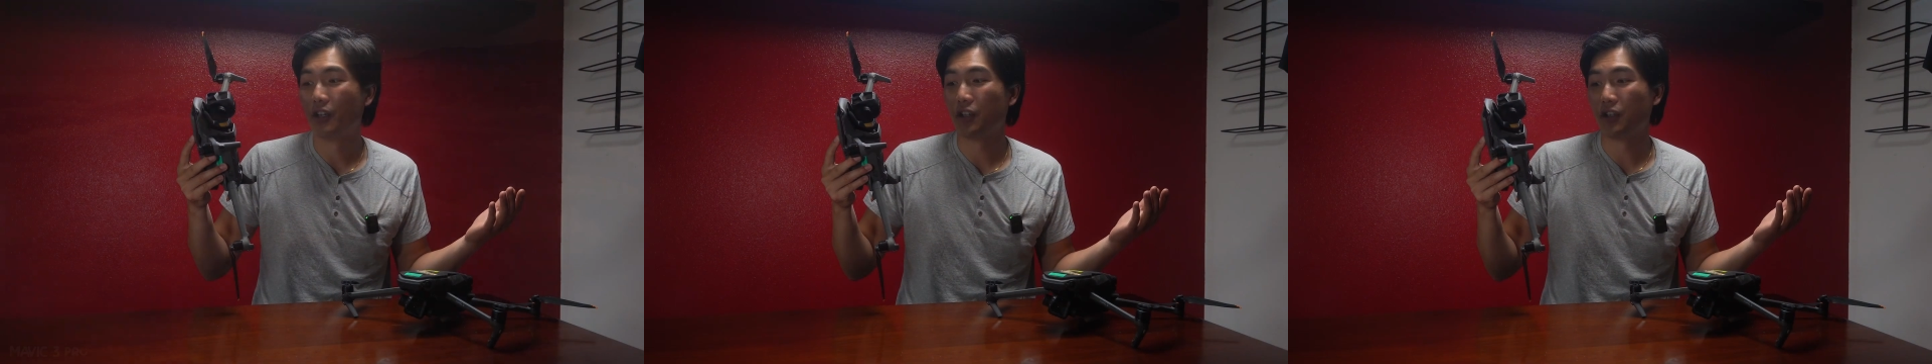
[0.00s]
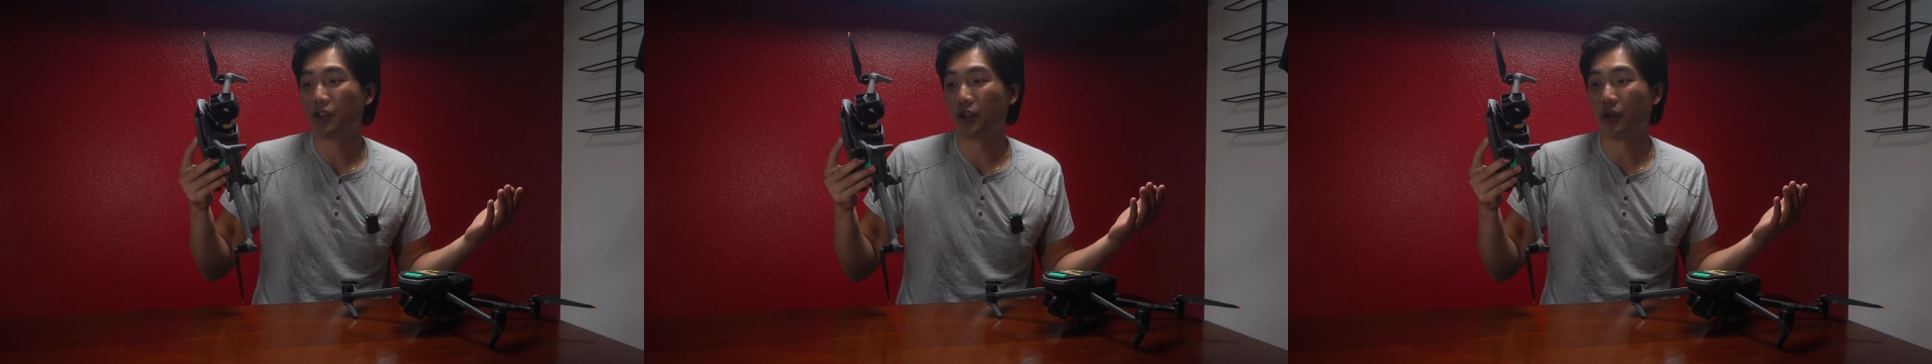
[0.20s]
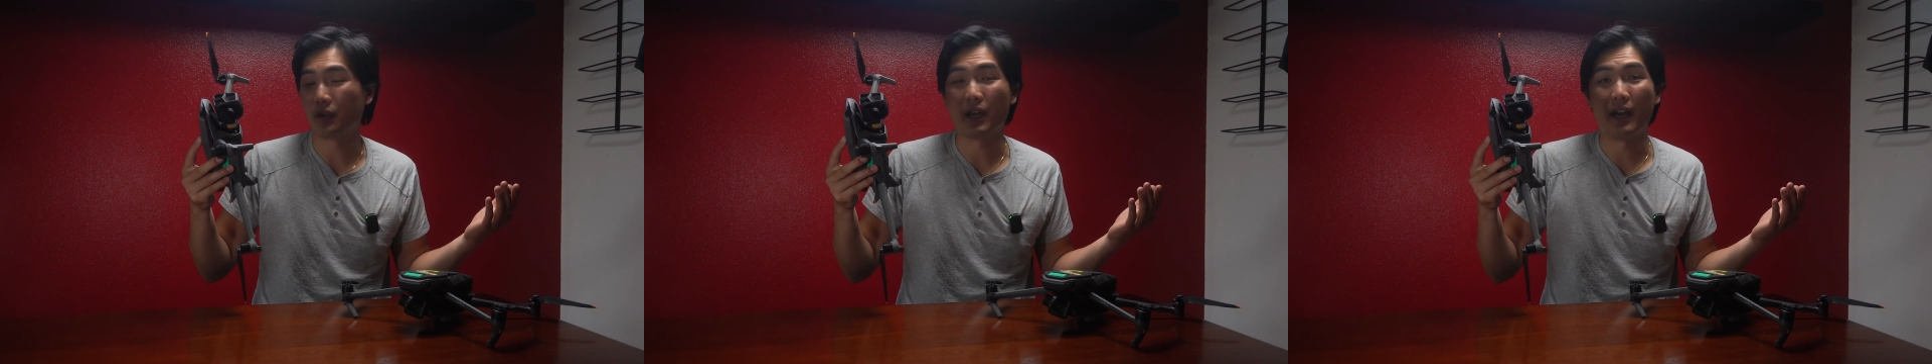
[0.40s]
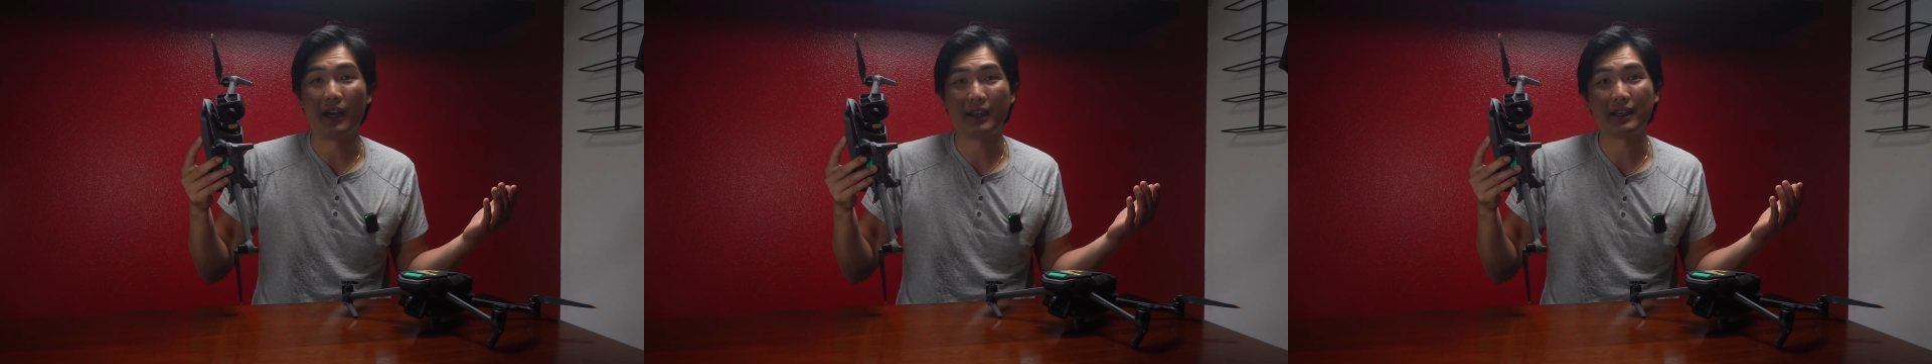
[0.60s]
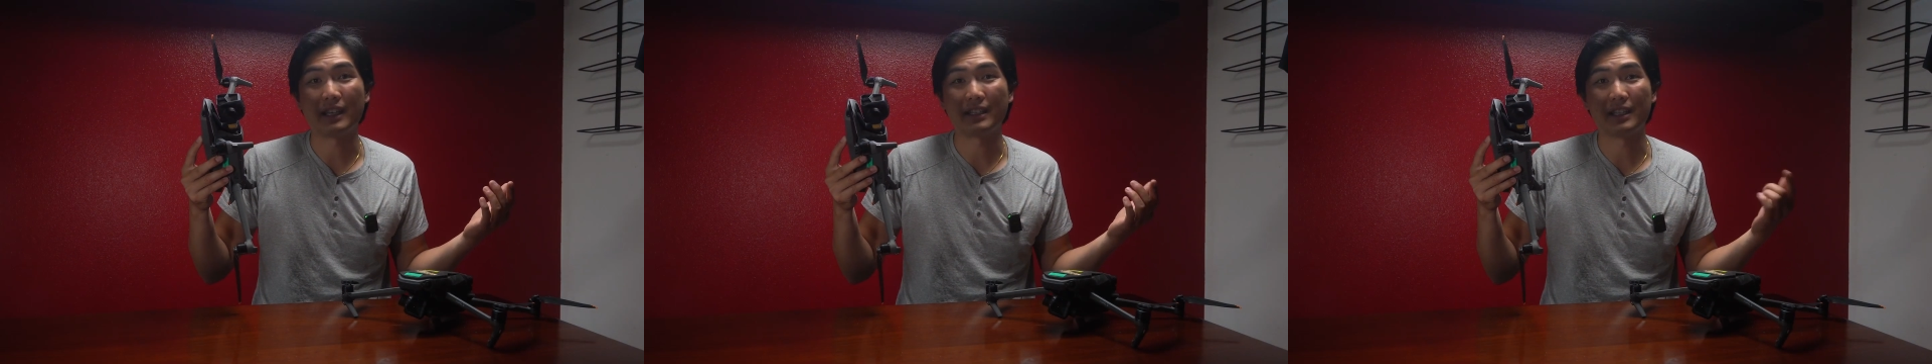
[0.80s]
So yeah, I
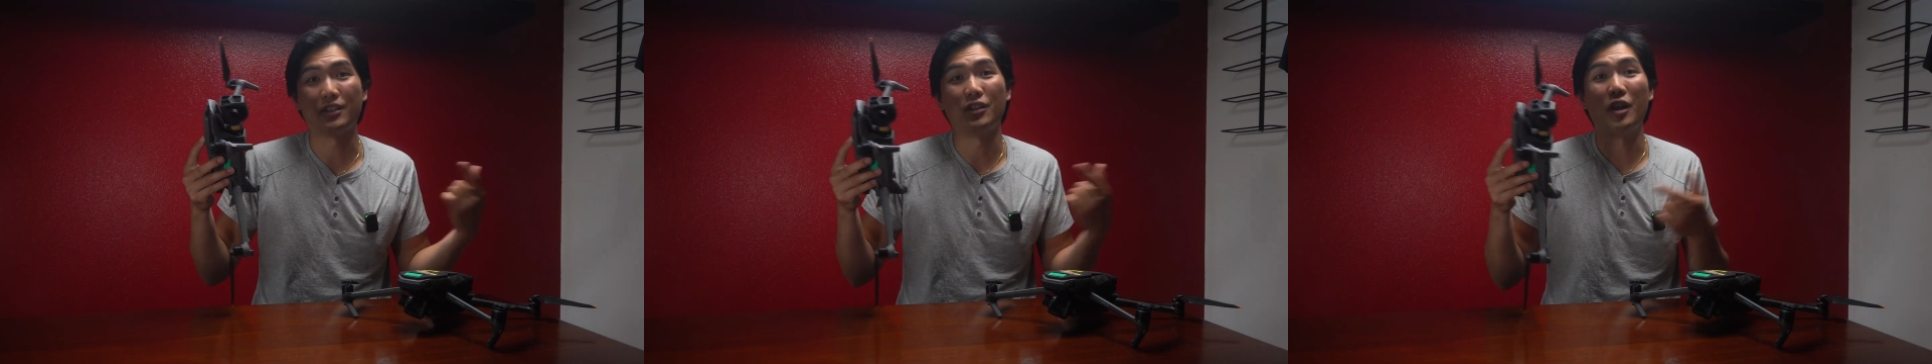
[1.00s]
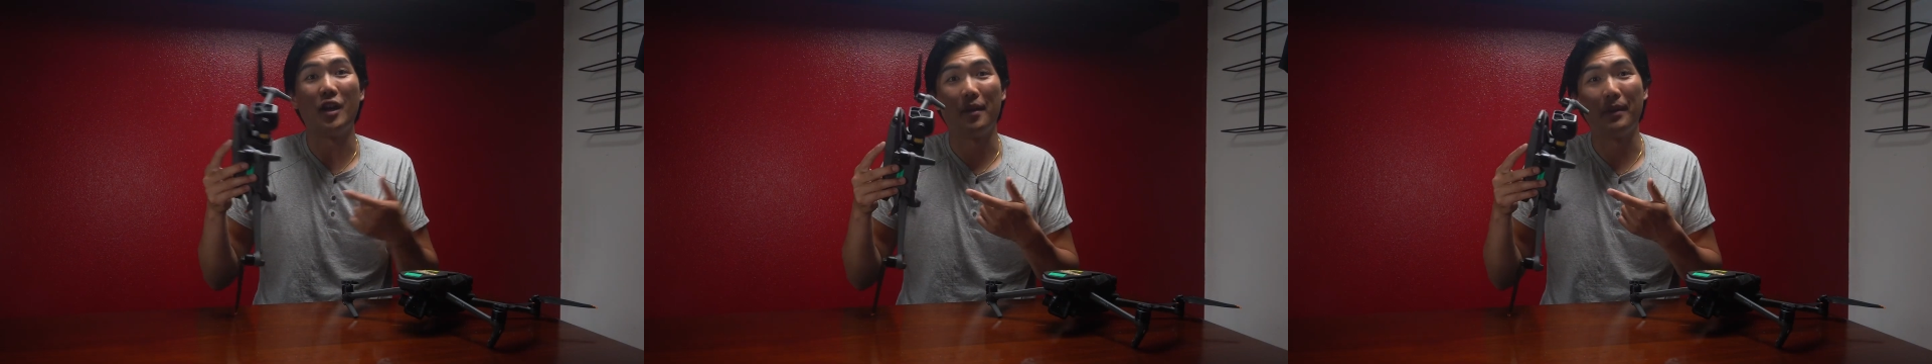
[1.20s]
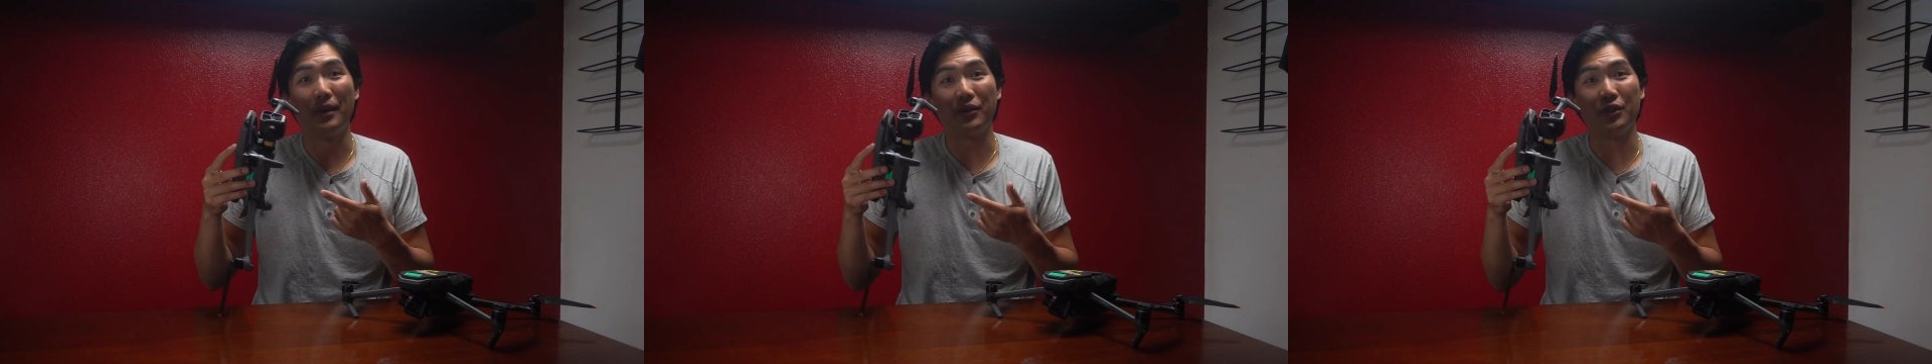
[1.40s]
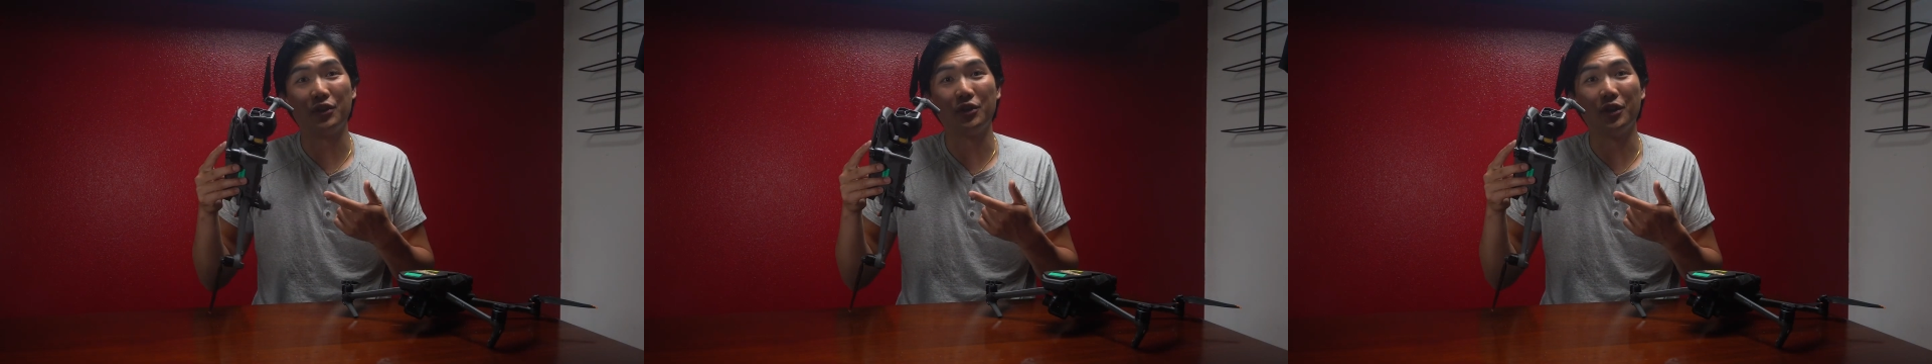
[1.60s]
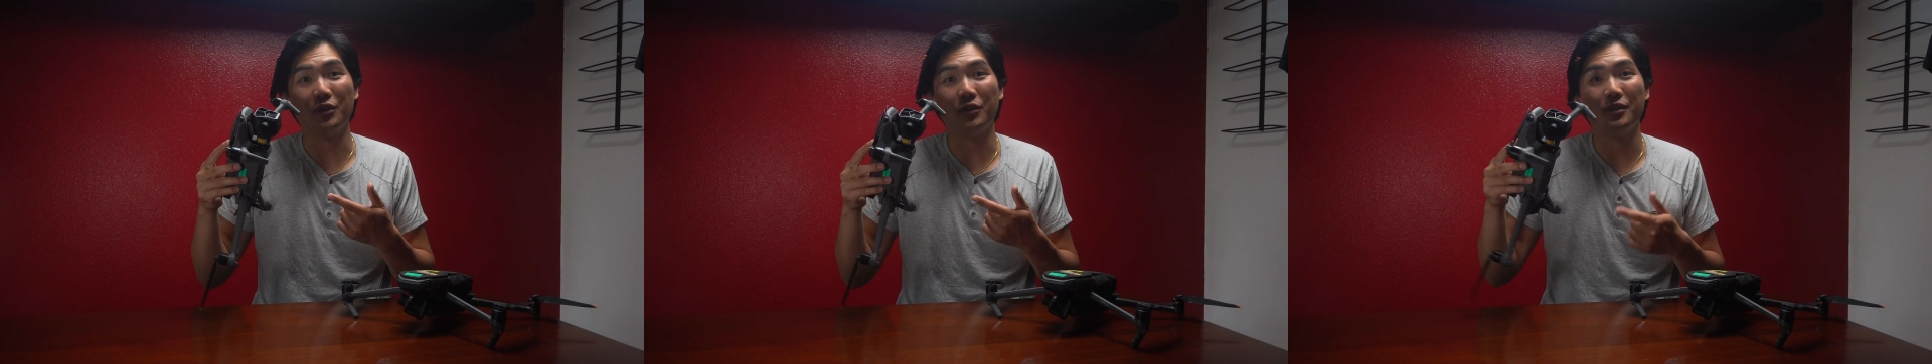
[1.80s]
think that says a lot about this
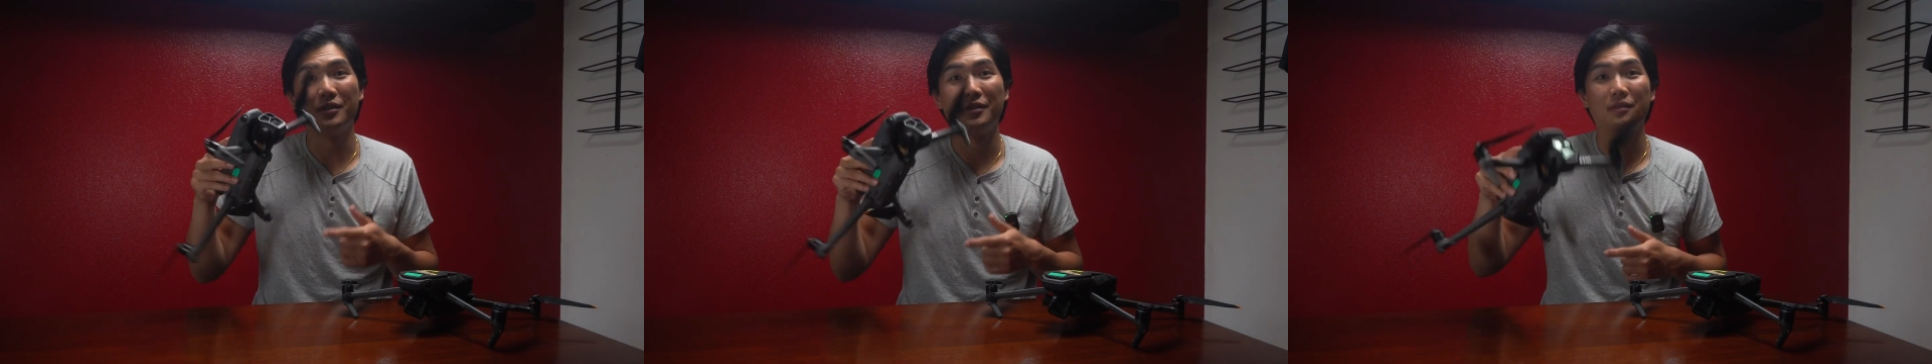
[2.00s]
drone.